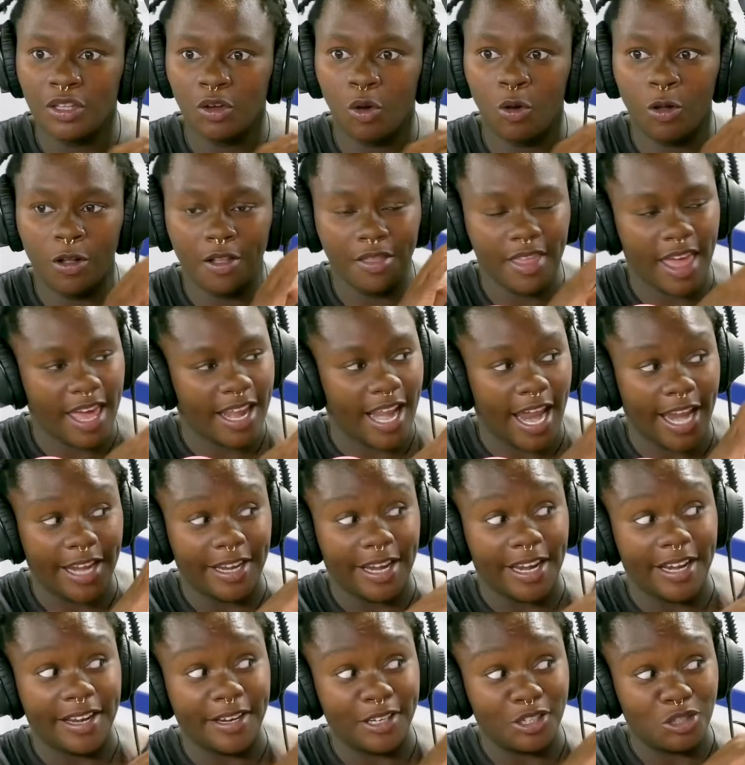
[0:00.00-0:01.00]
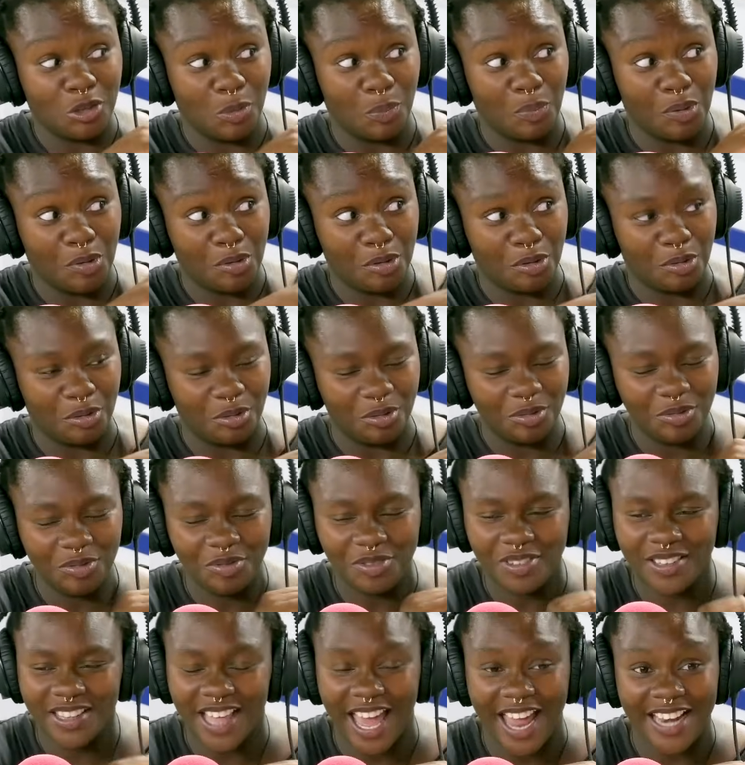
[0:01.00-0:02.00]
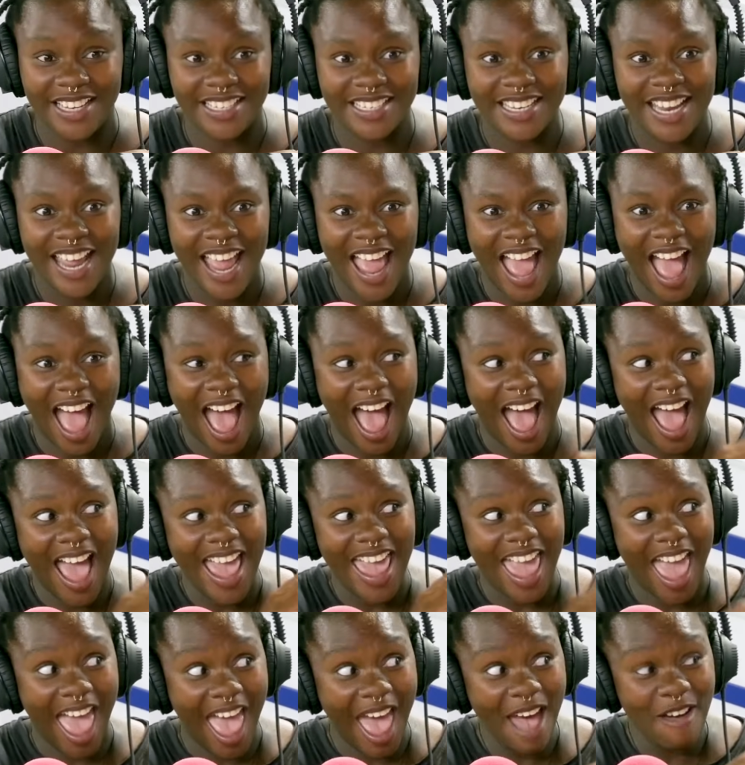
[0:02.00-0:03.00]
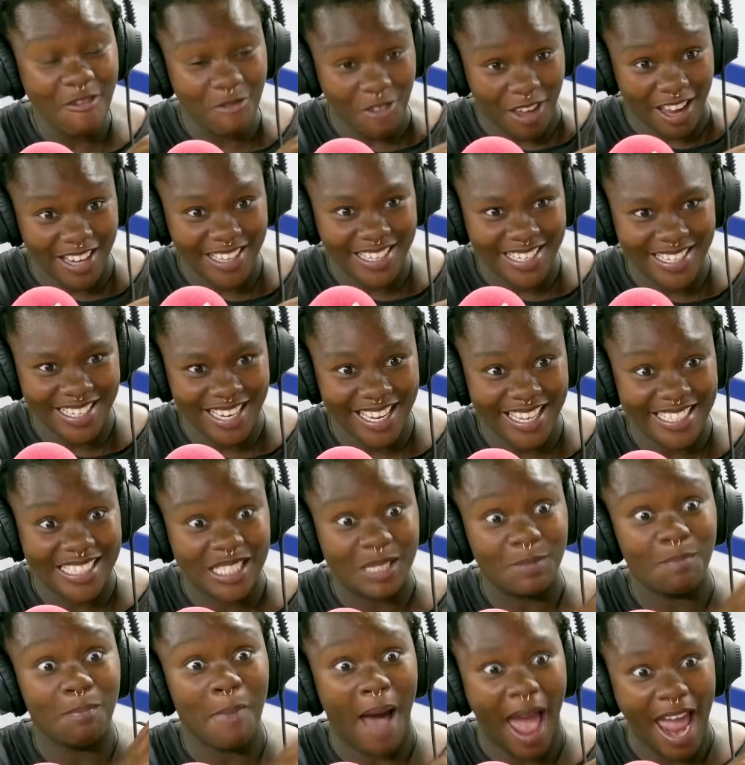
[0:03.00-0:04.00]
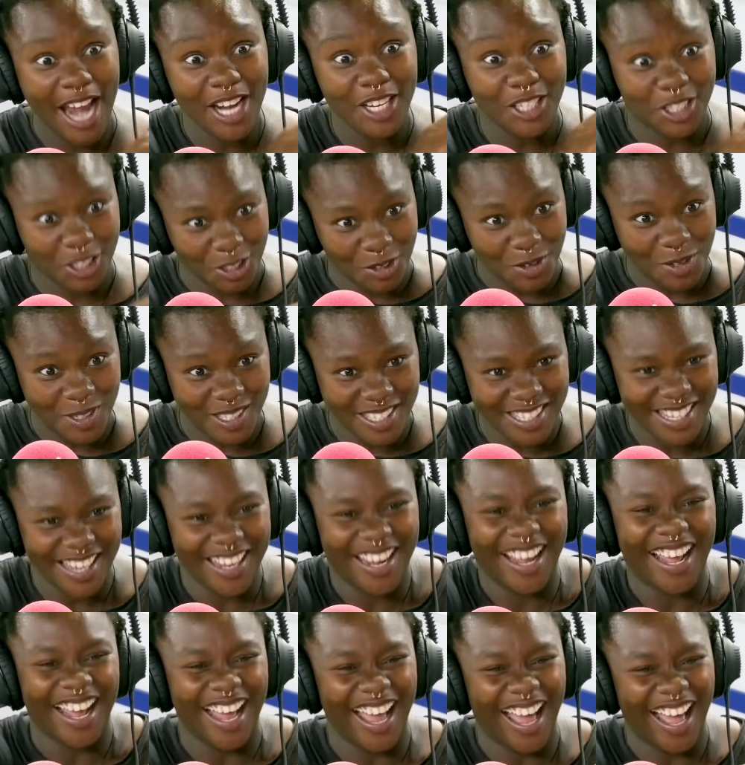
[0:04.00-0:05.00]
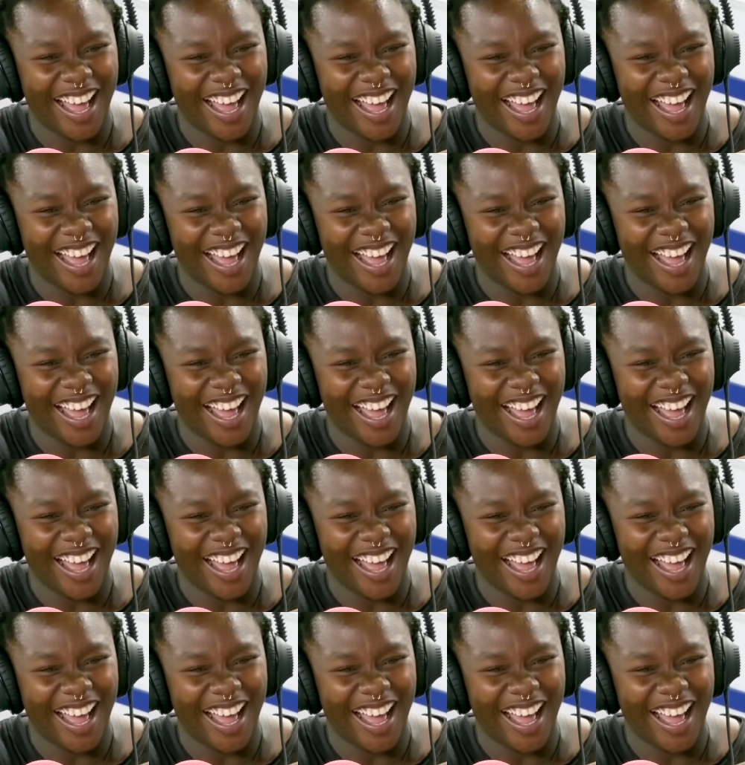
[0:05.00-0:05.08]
with all that I needed to prove that I have it. It's my juice.